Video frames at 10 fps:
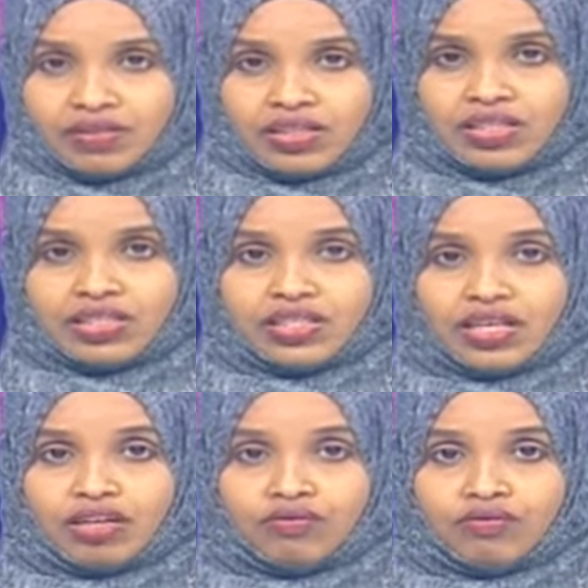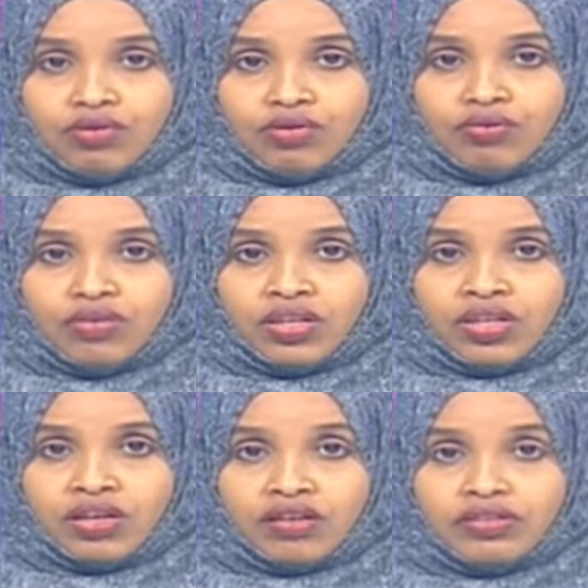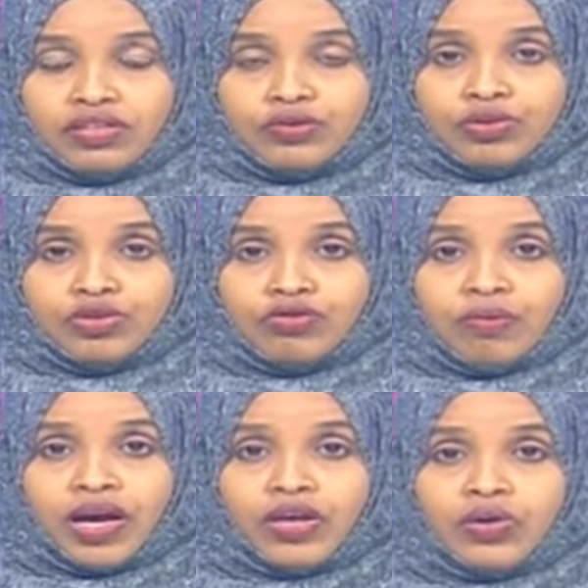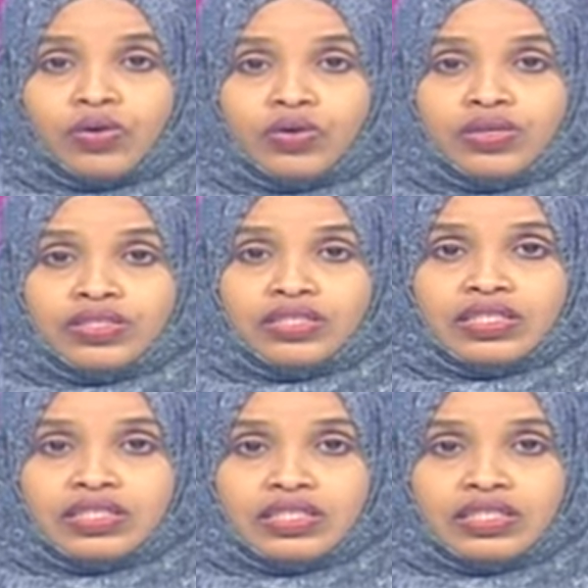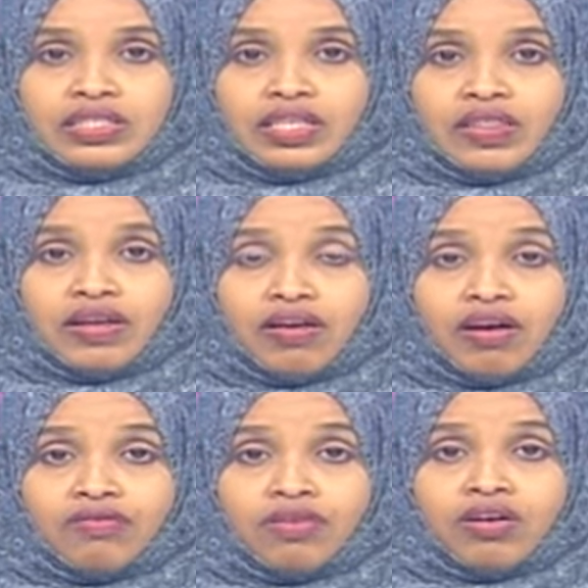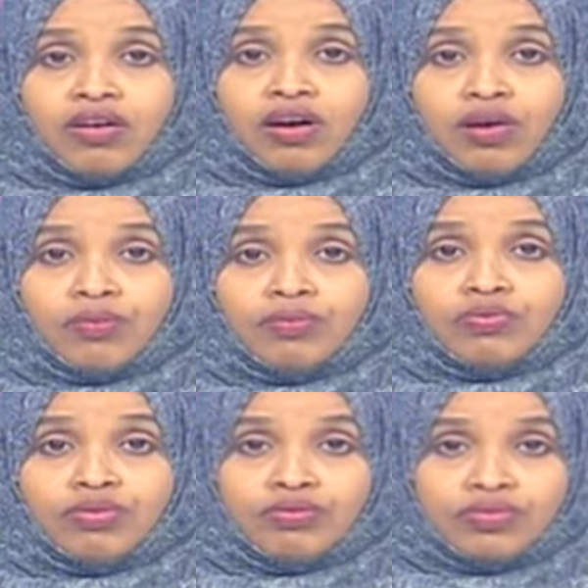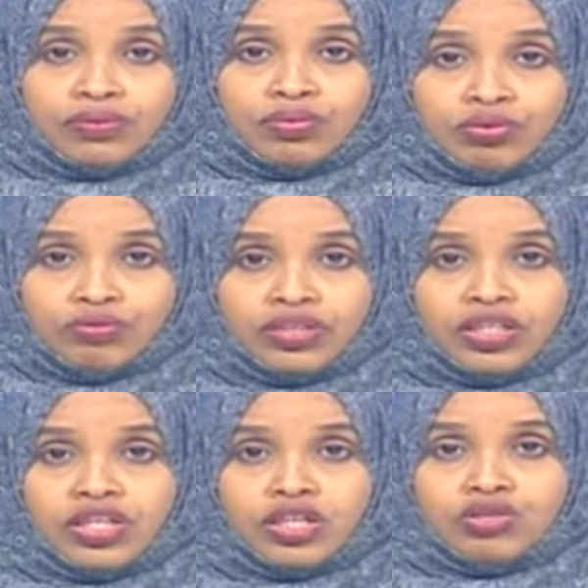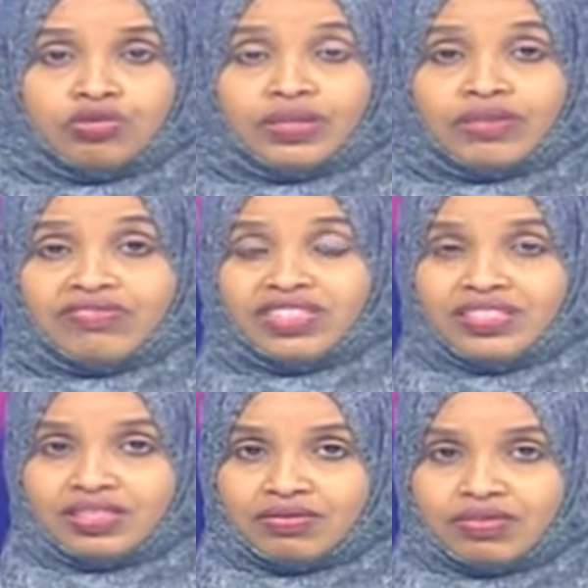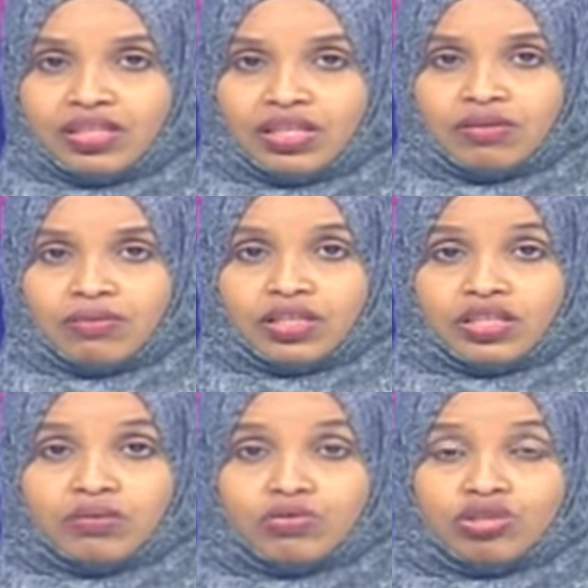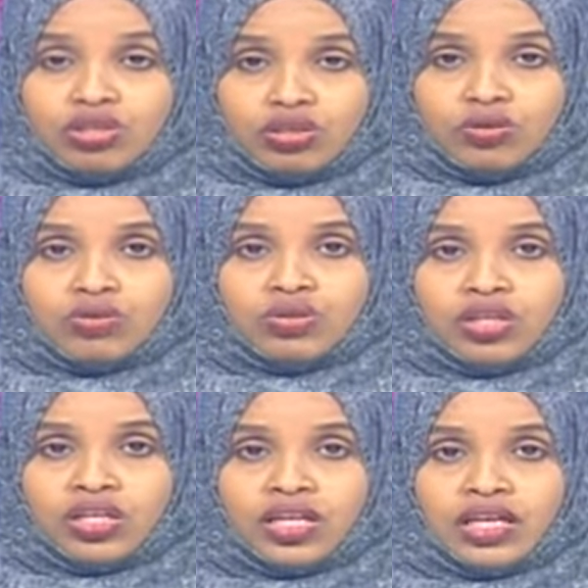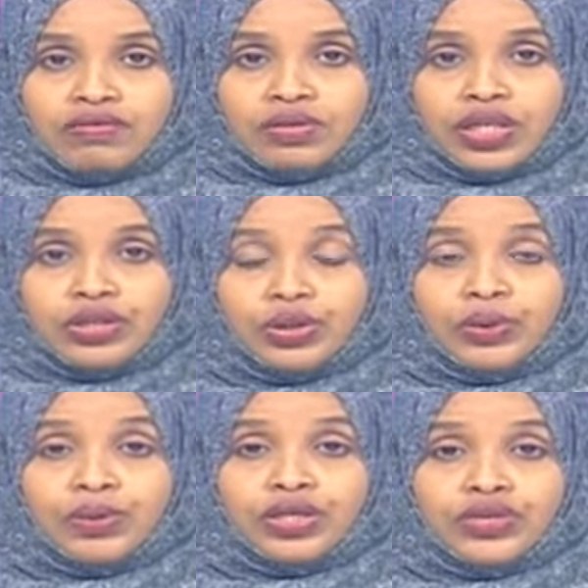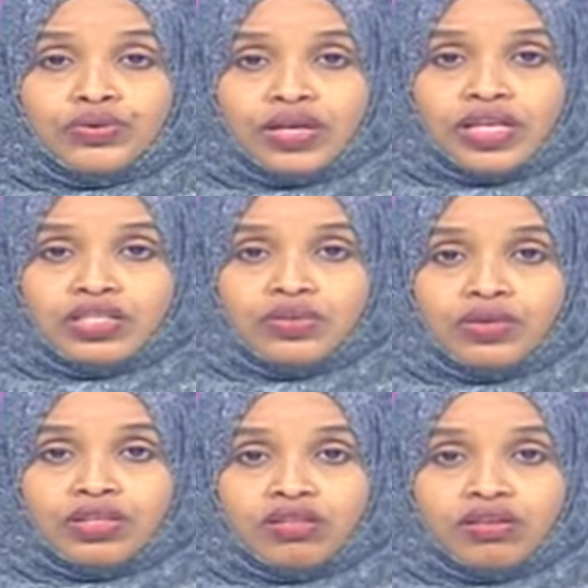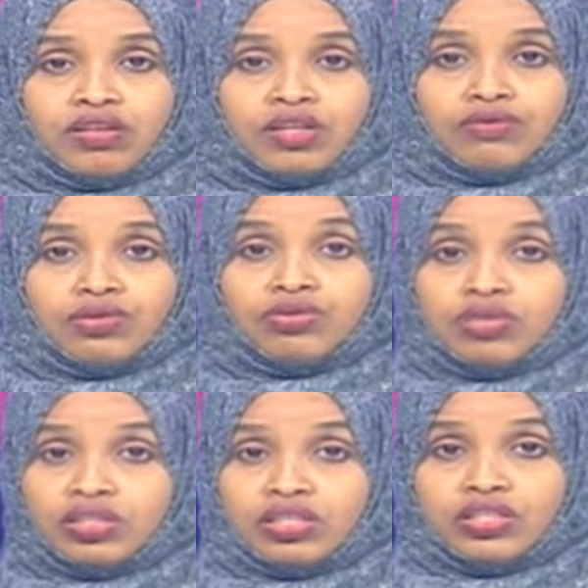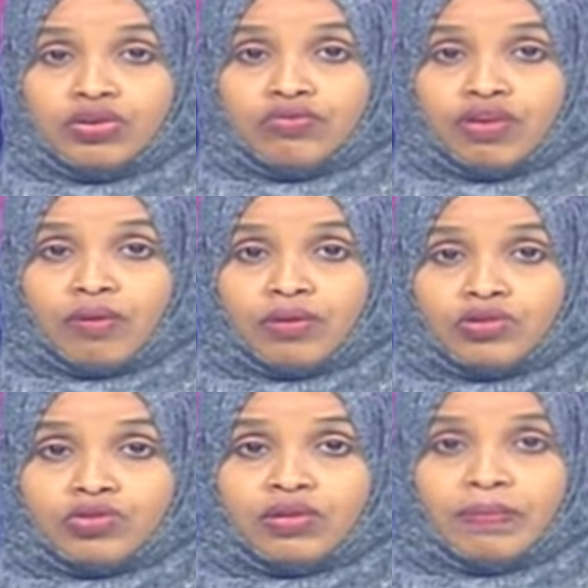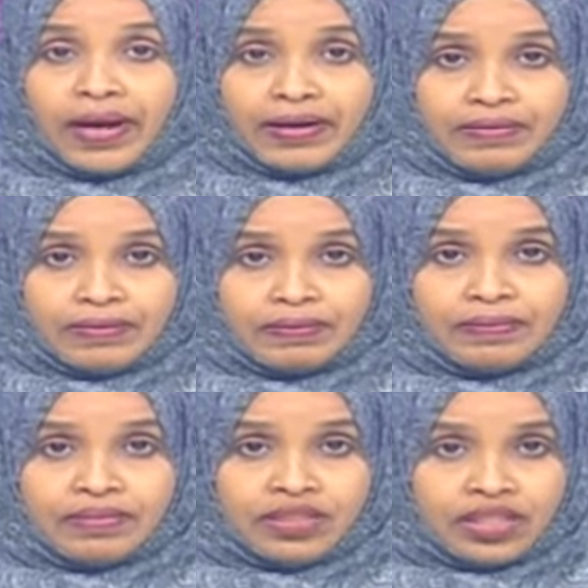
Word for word: activities that involve uh, spread of bioinsecticides uh, that have uh, prov proven to be effective in eliminating mosquitoes level in urban areas with uh, fertility no environmental impact.